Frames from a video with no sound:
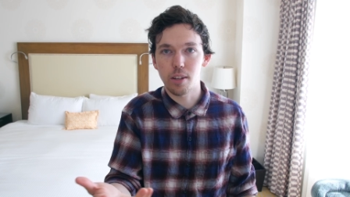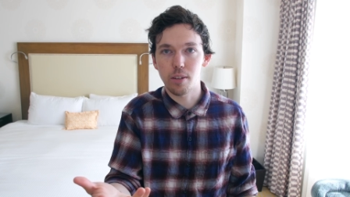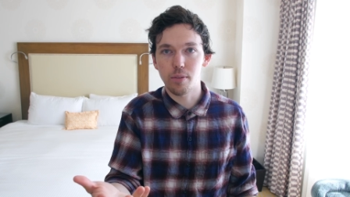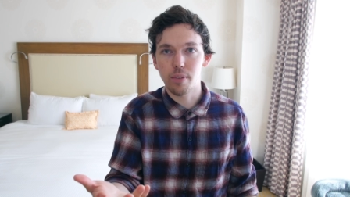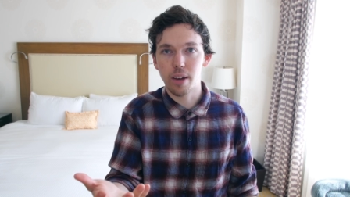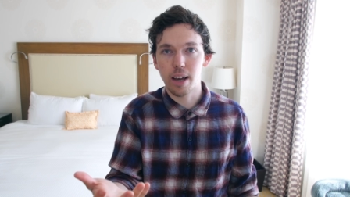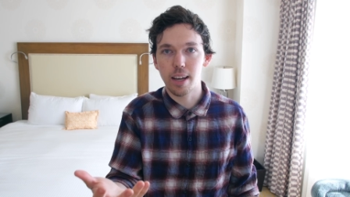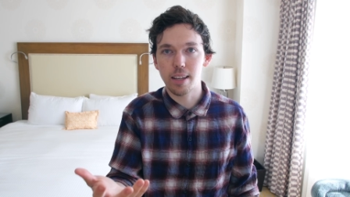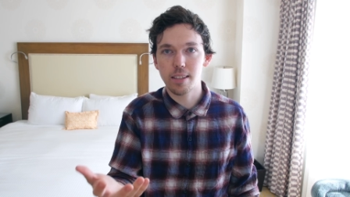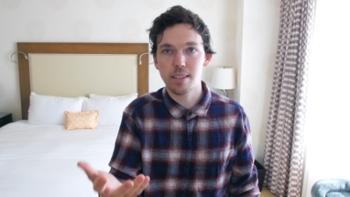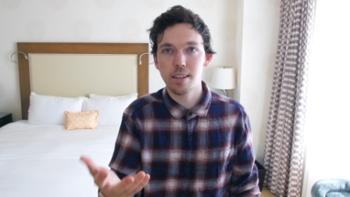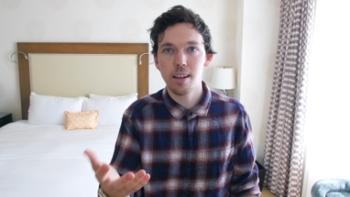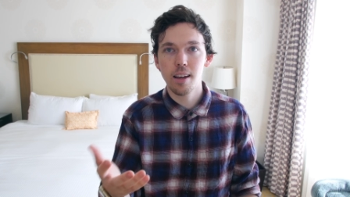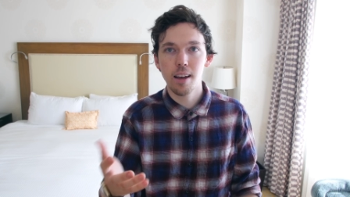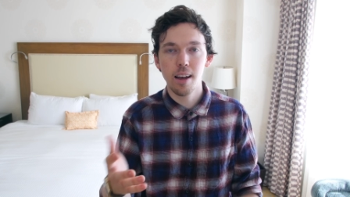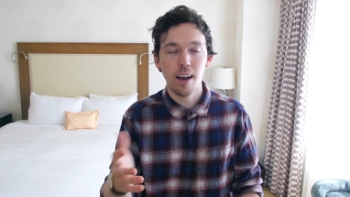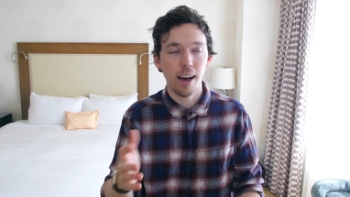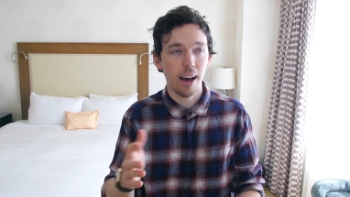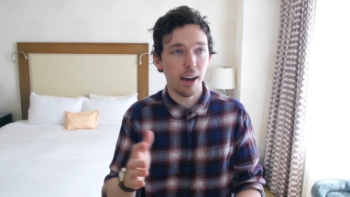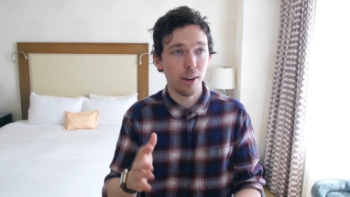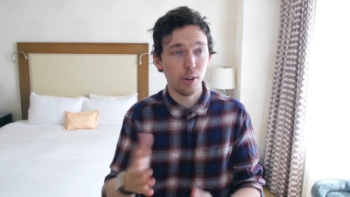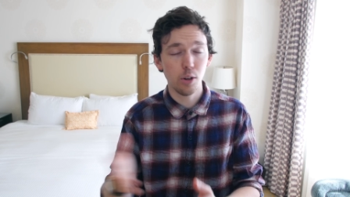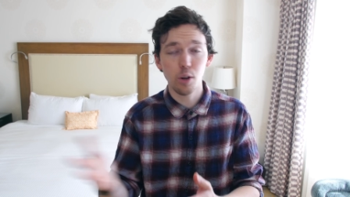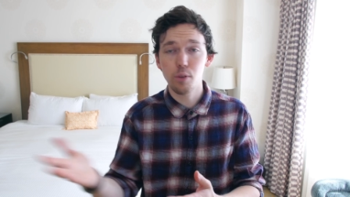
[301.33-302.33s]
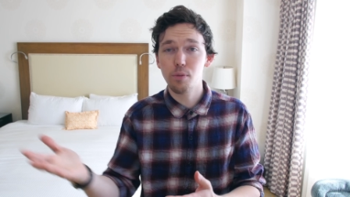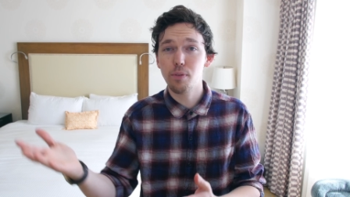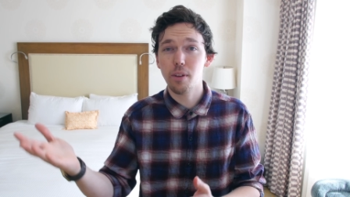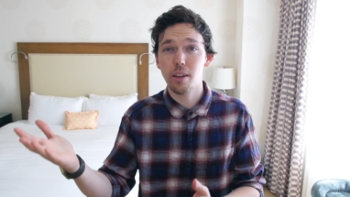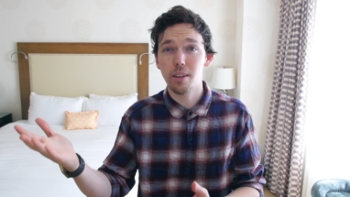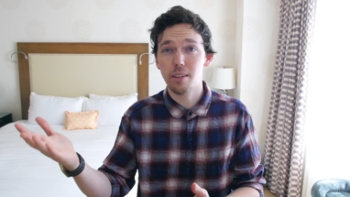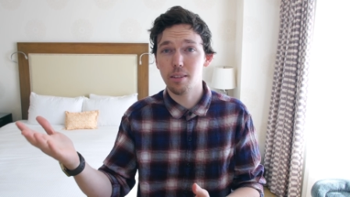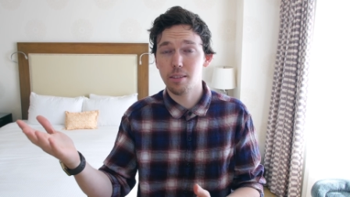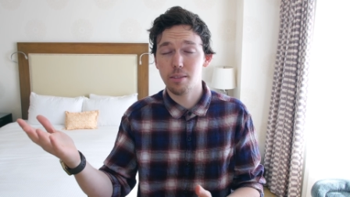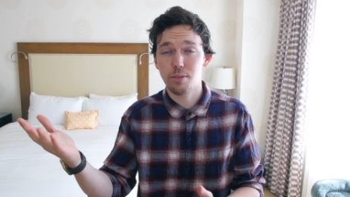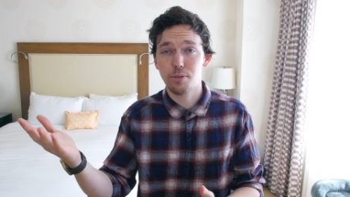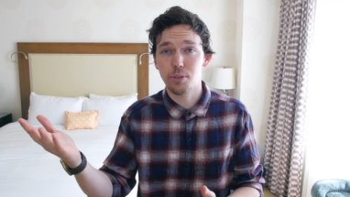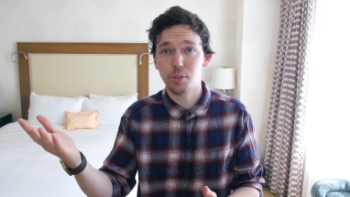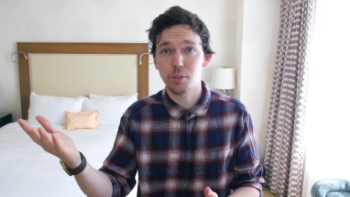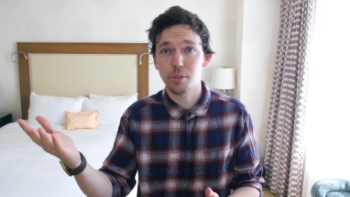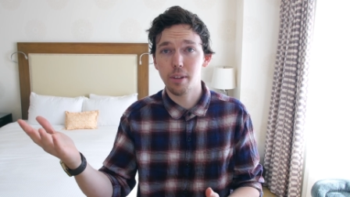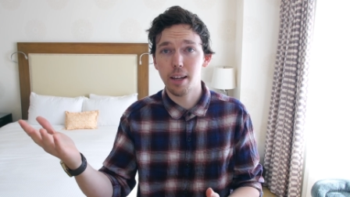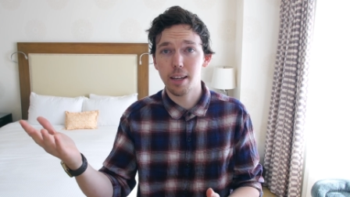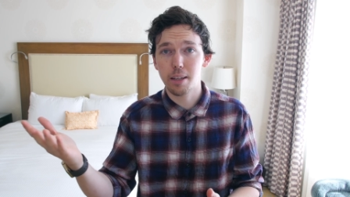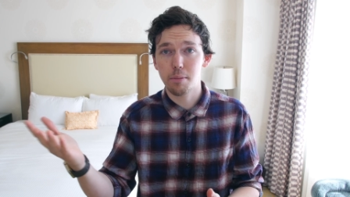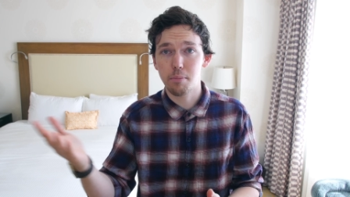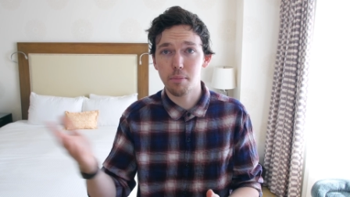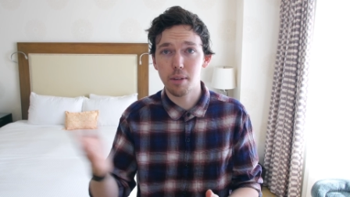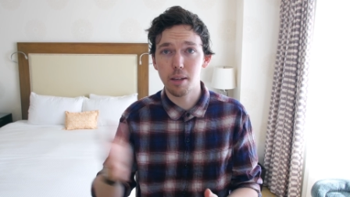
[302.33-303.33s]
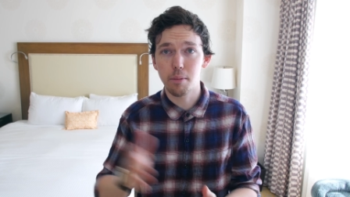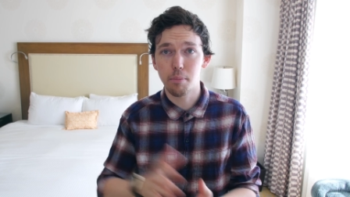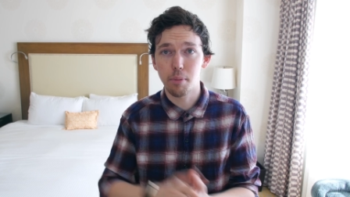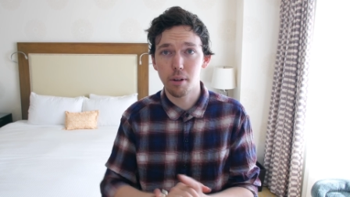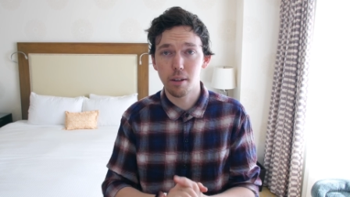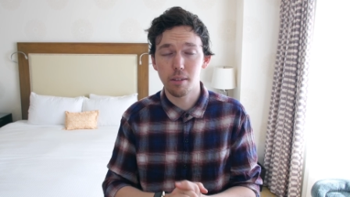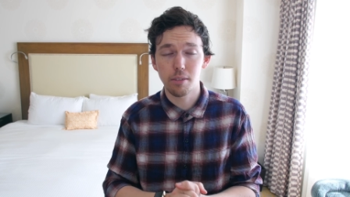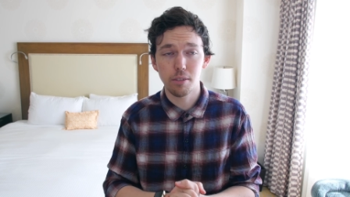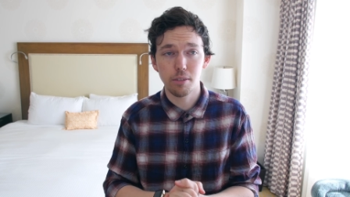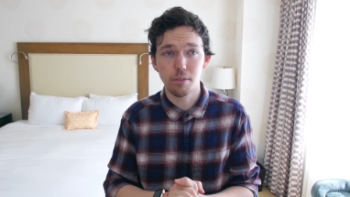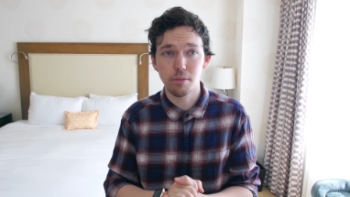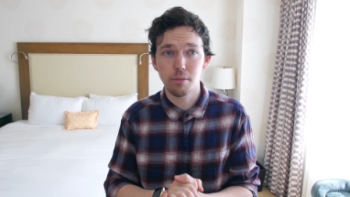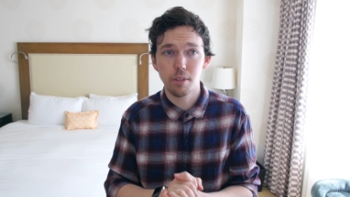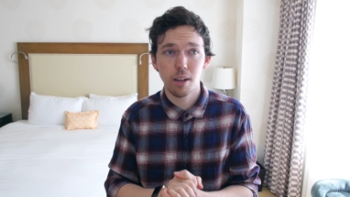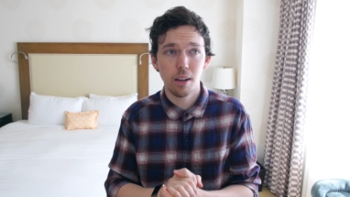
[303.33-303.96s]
the device. I don't know if uh, if you're like me, but